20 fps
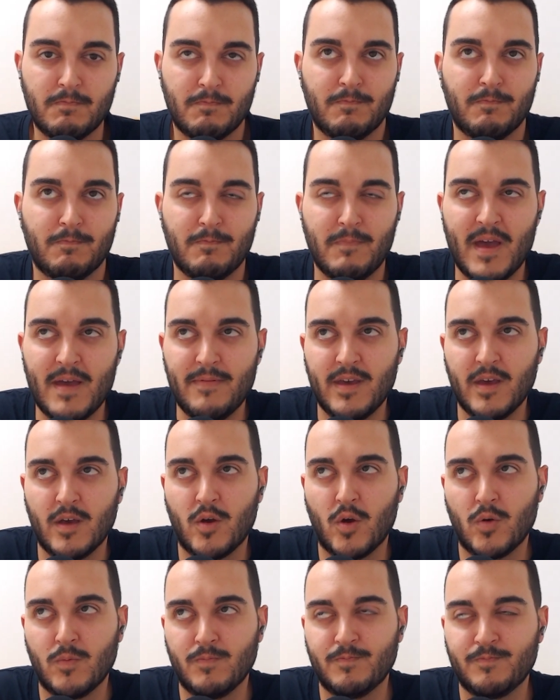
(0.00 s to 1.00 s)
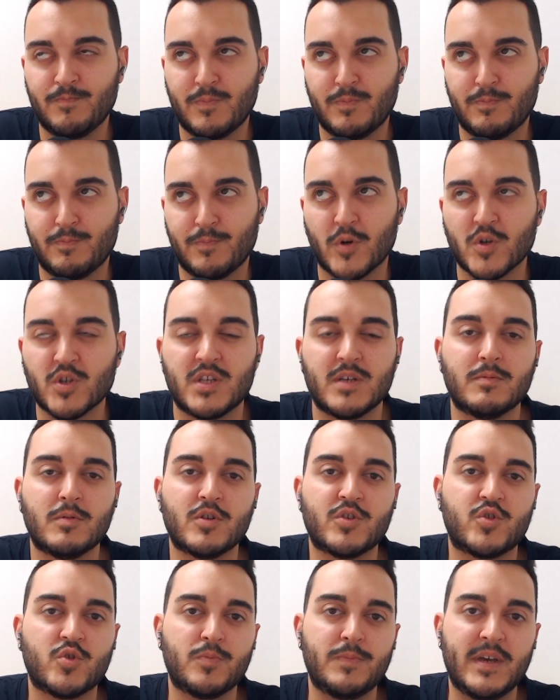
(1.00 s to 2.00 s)
maybe
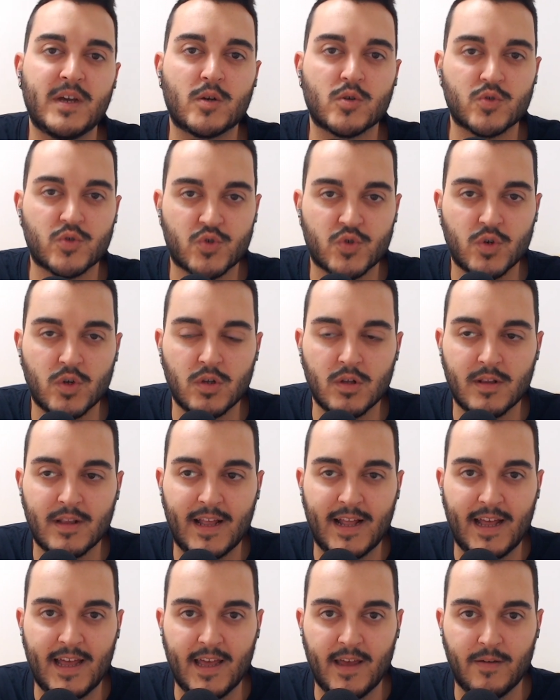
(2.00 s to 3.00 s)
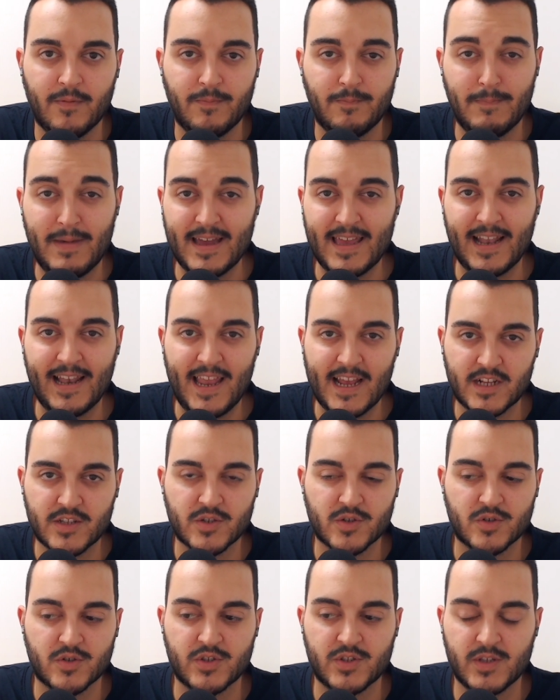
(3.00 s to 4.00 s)
possible to be controlled by
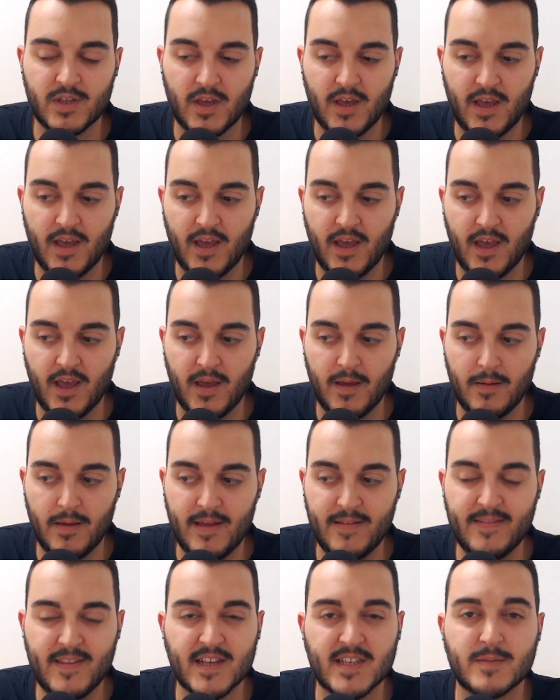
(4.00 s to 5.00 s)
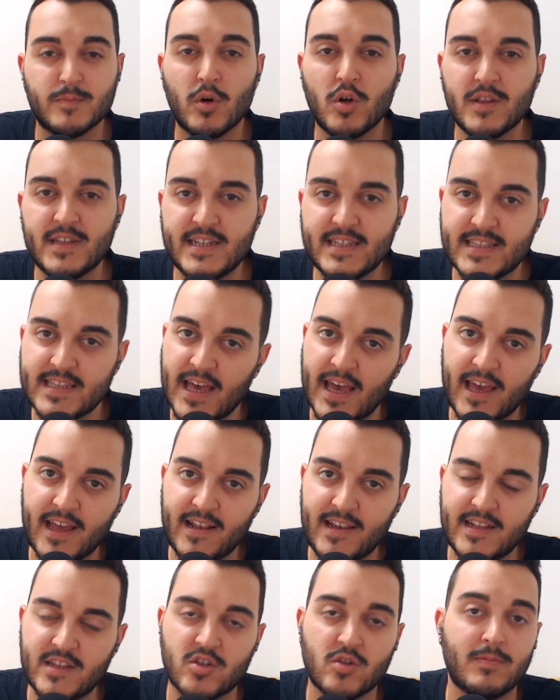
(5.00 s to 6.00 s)
electors in the small detail,
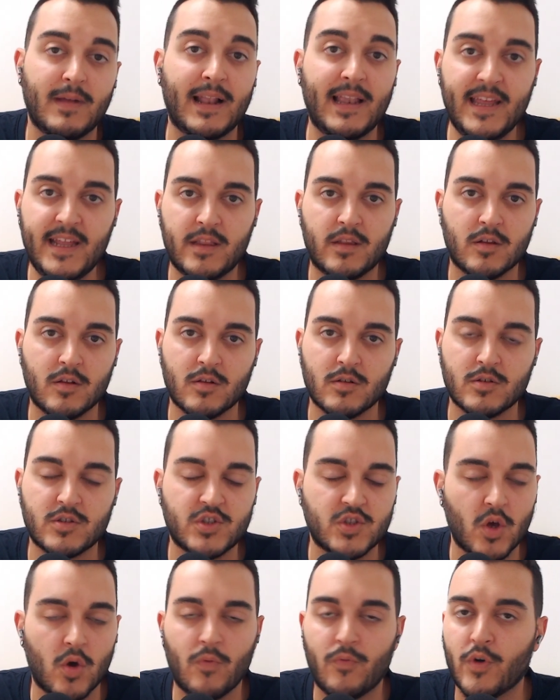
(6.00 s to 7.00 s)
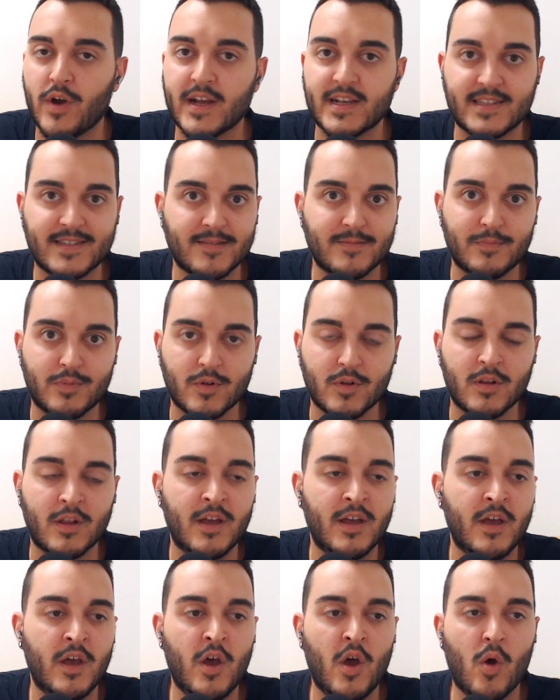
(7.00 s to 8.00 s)
little by little. So, for example,
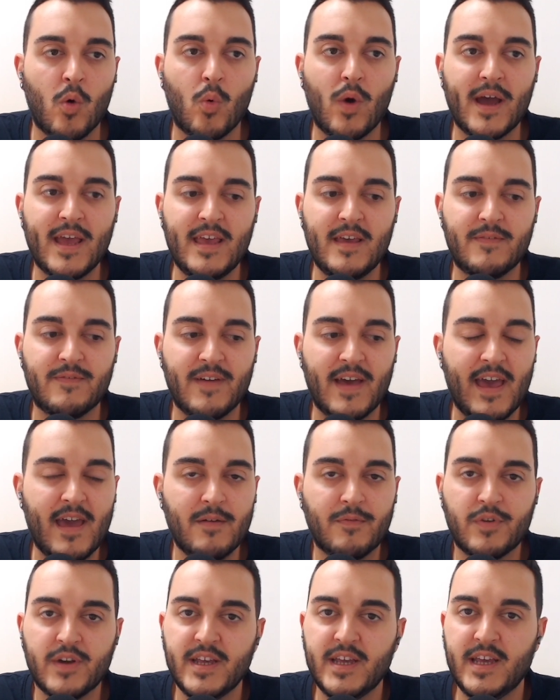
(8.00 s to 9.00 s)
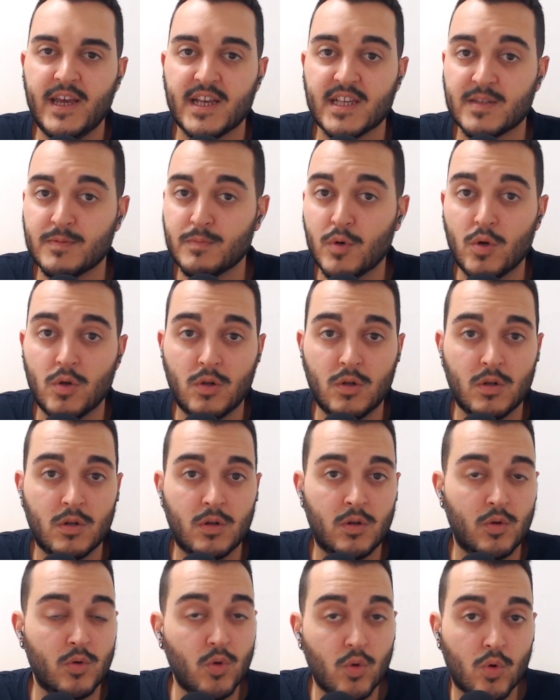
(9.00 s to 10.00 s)
why if every
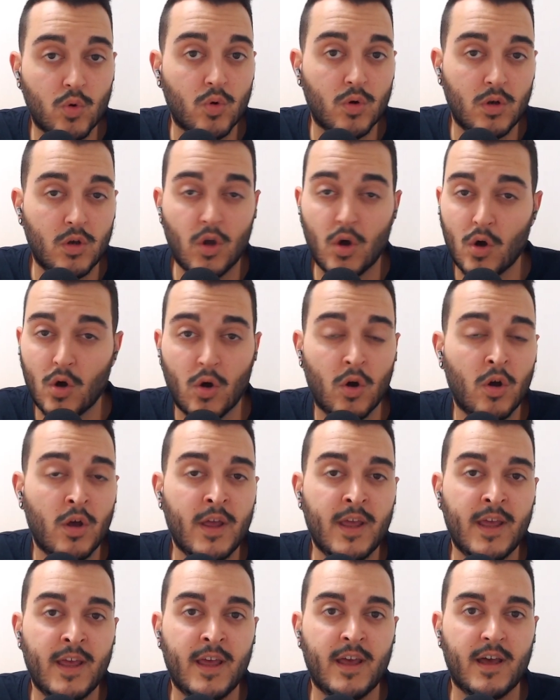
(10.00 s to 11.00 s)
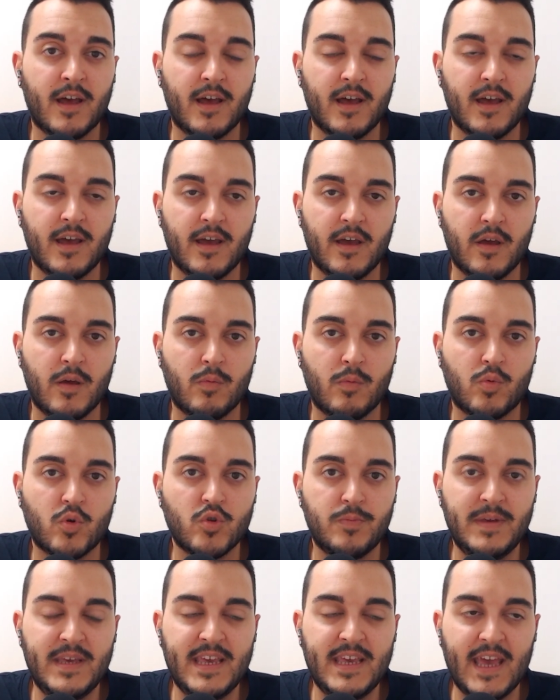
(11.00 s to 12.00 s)
small law
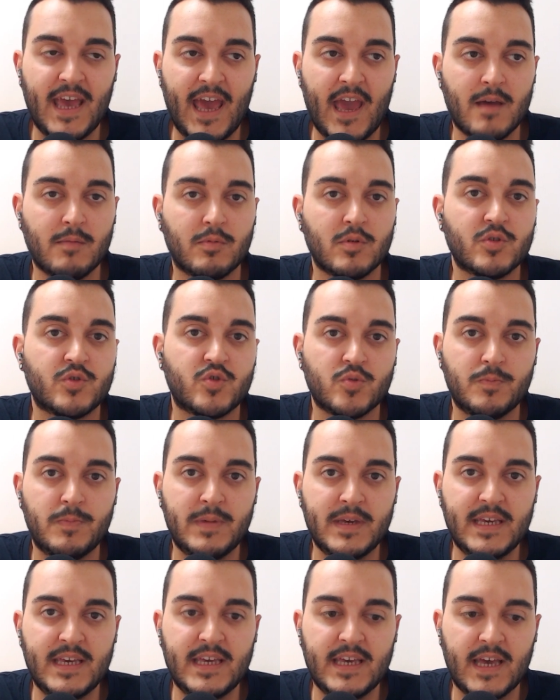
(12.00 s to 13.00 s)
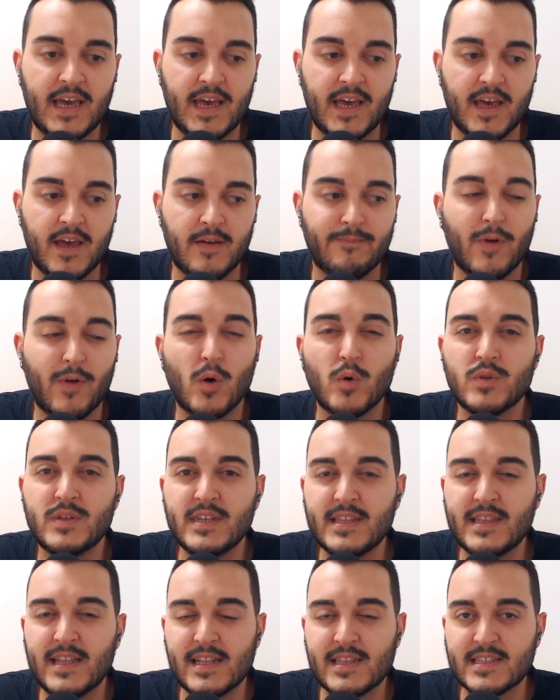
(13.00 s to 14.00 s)
would be able to be
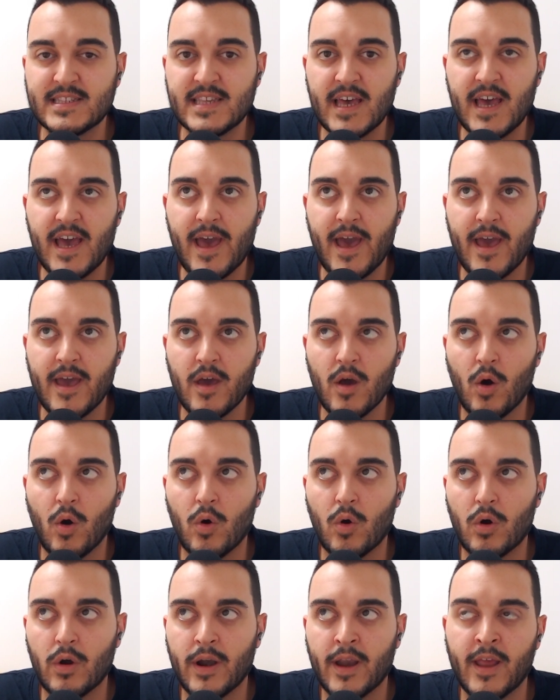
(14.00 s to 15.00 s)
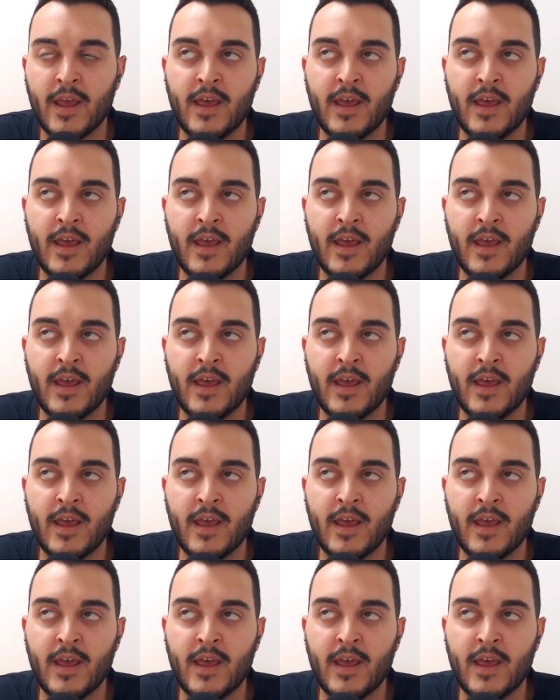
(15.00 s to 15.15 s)
voted, let's say, or